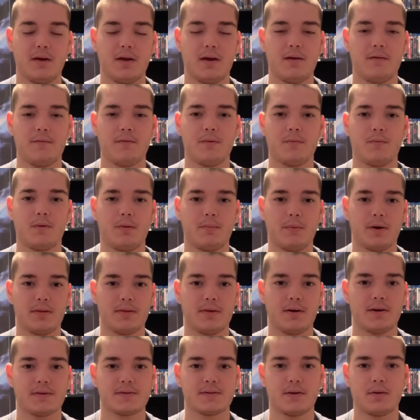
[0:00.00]
And if you want my
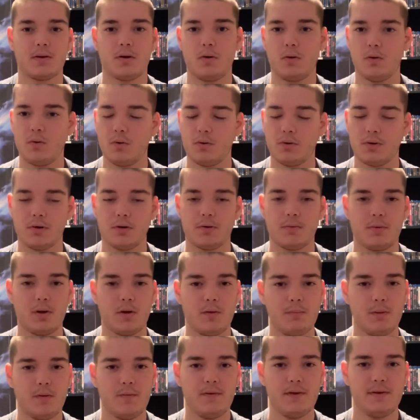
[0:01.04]
thoughts on old or new
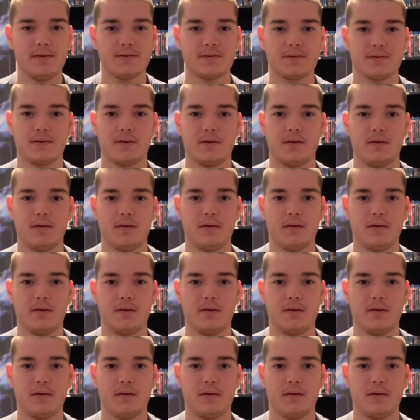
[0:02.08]
movies,